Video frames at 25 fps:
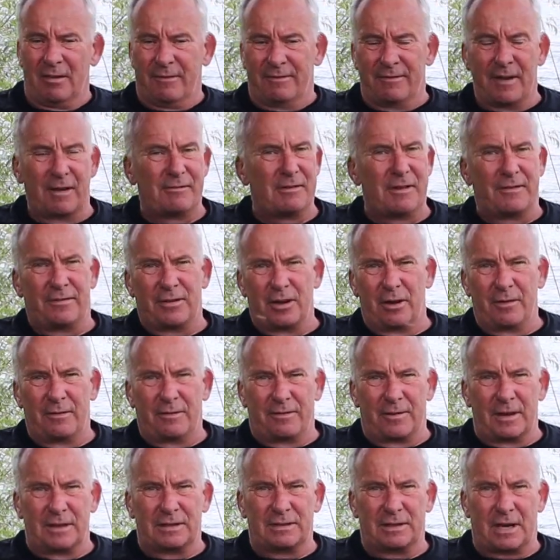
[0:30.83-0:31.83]
Very few
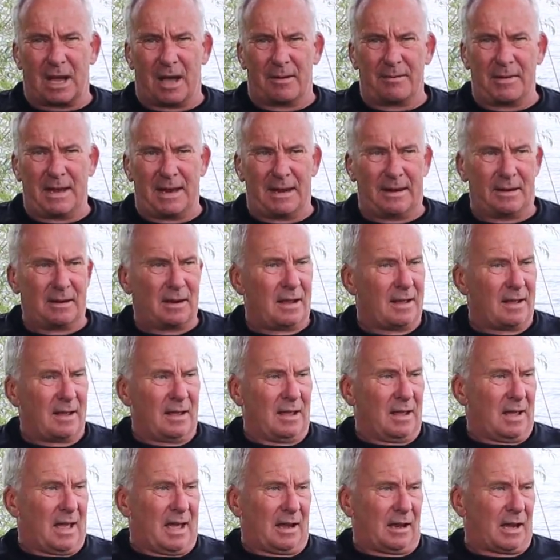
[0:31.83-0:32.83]
fish coming
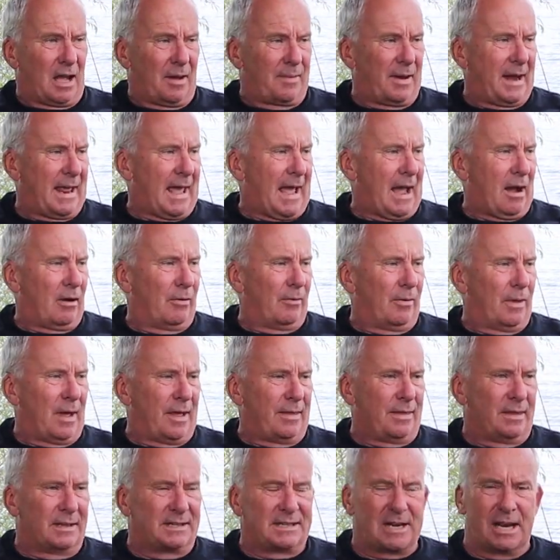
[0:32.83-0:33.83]
out,
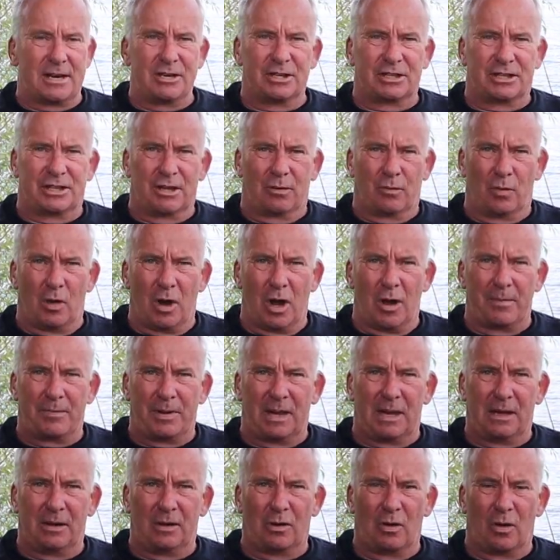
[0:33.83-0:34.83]
and the tench that were
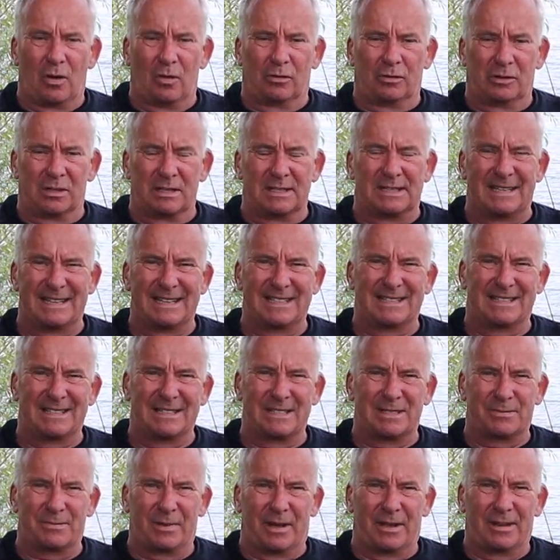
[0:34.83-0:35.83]
being caught were at
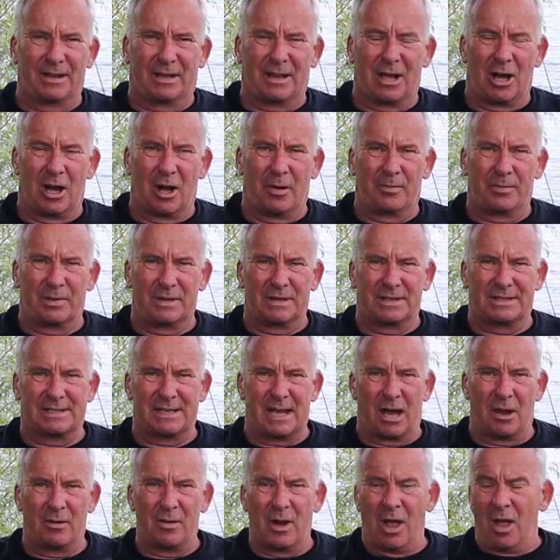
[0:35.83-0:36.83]
distance by the carpers.
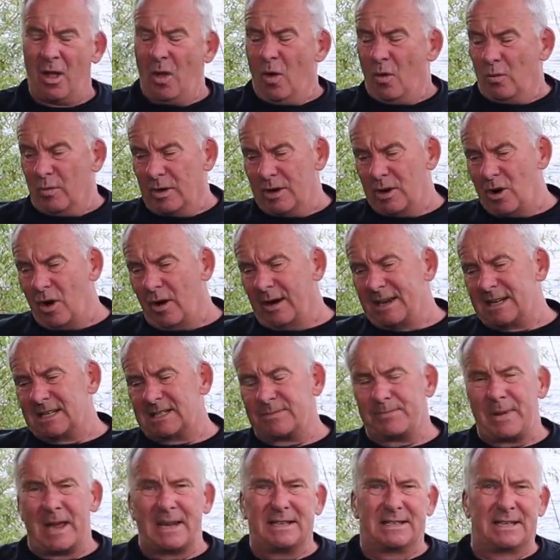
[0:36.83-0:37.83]
So we're not
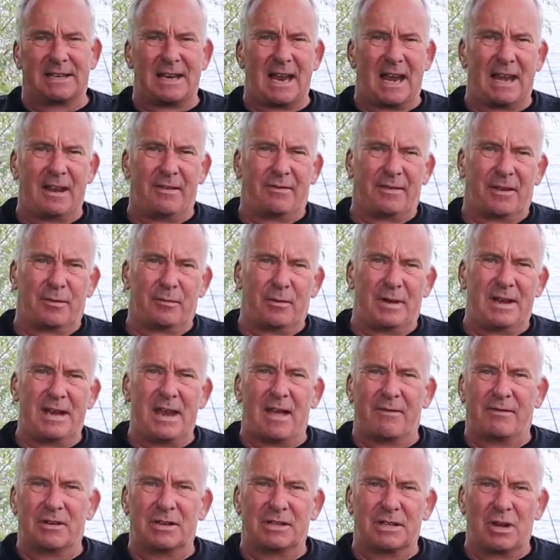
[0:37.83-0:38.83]
expecting anything. We
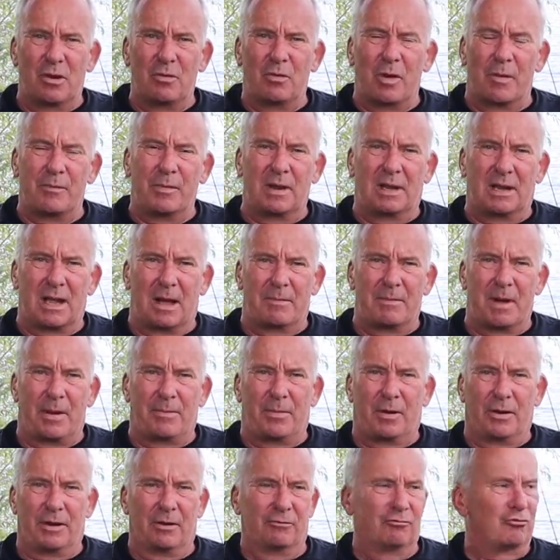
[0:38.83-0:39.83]
never do when we come
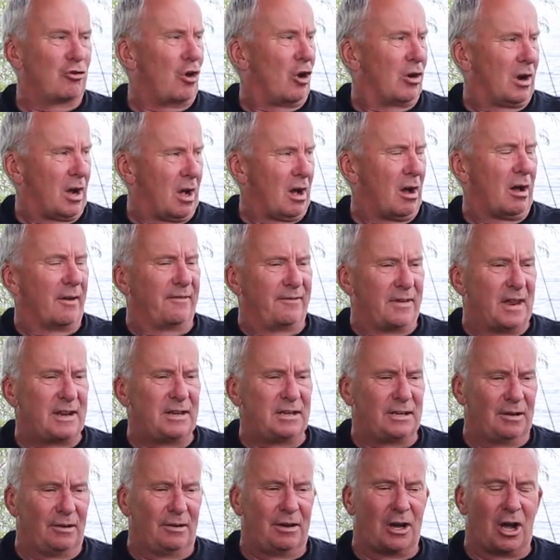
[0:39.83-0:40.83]
up on a rock hard
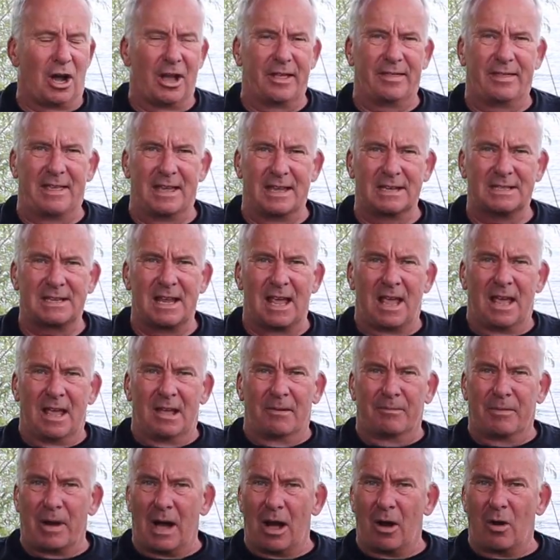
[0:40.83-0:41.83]
venue like this,
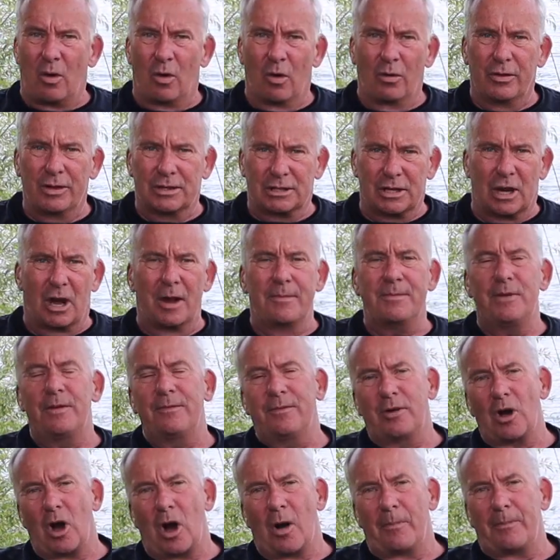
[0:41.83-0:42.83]
but all the time
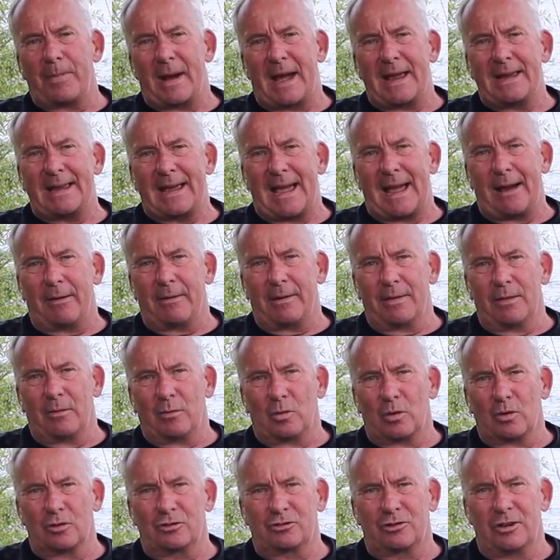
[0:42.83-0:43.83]
you've got a bait out in the
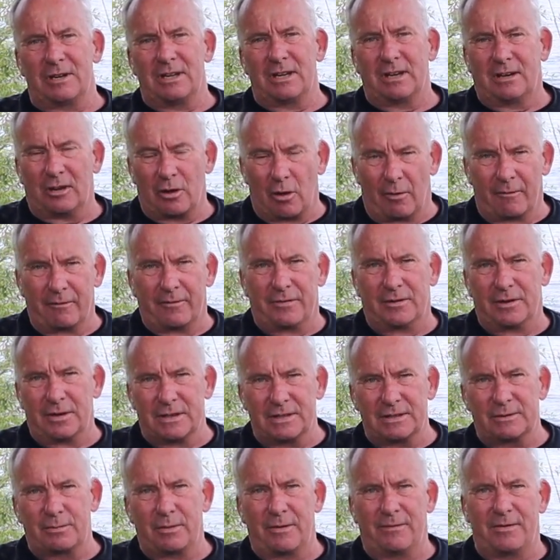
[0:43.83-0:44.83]
water and your
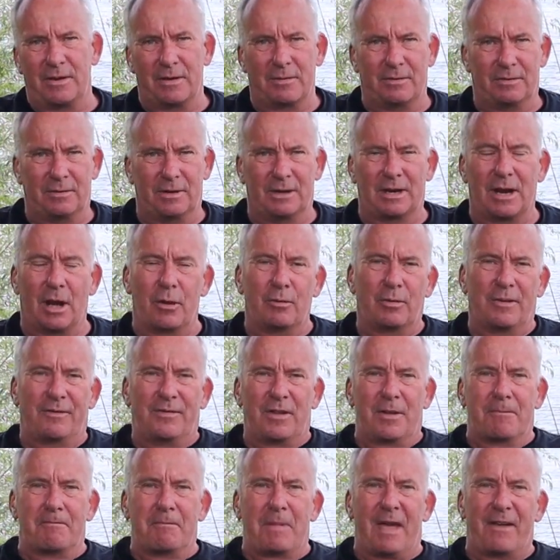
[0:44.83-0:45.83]
confidence with your, with
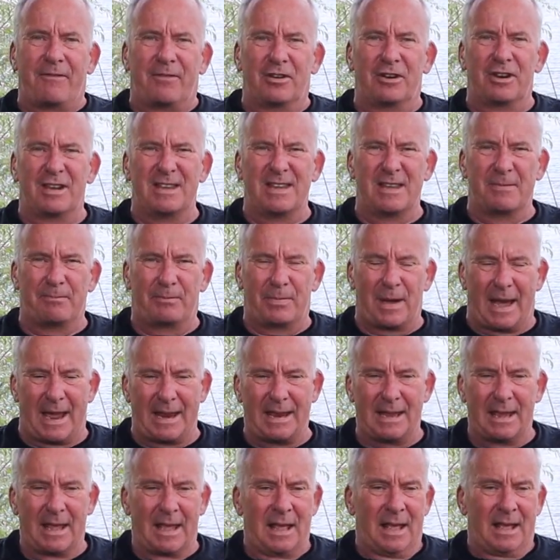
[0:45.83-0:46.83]
your method and your
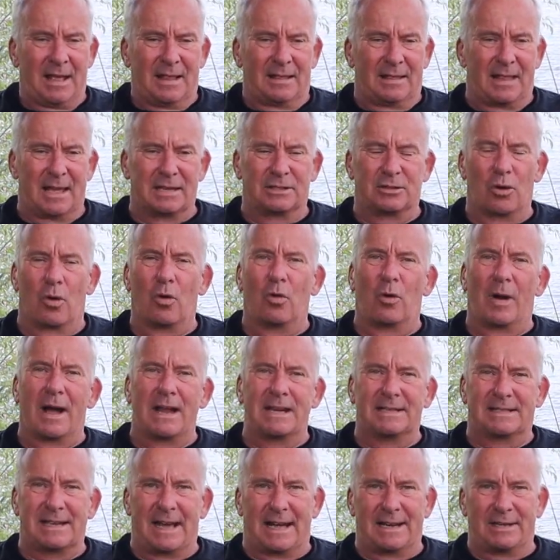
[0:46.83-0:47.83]
bait, there's
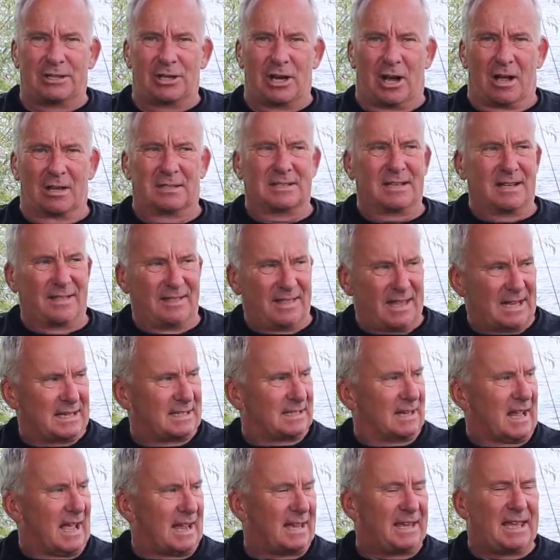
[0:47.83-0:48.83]
always that chance. And
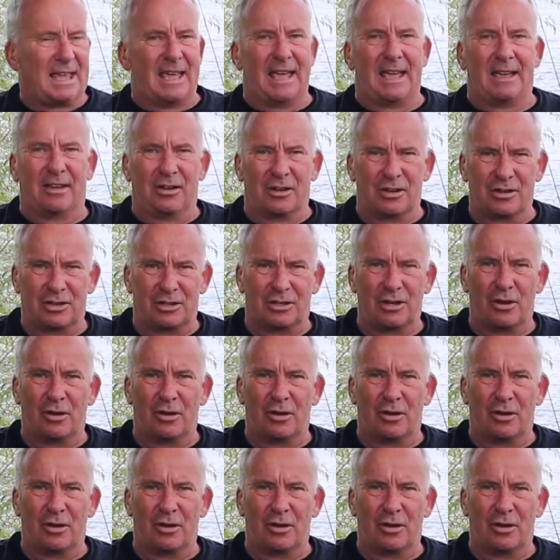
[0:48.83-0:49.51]
this lake here could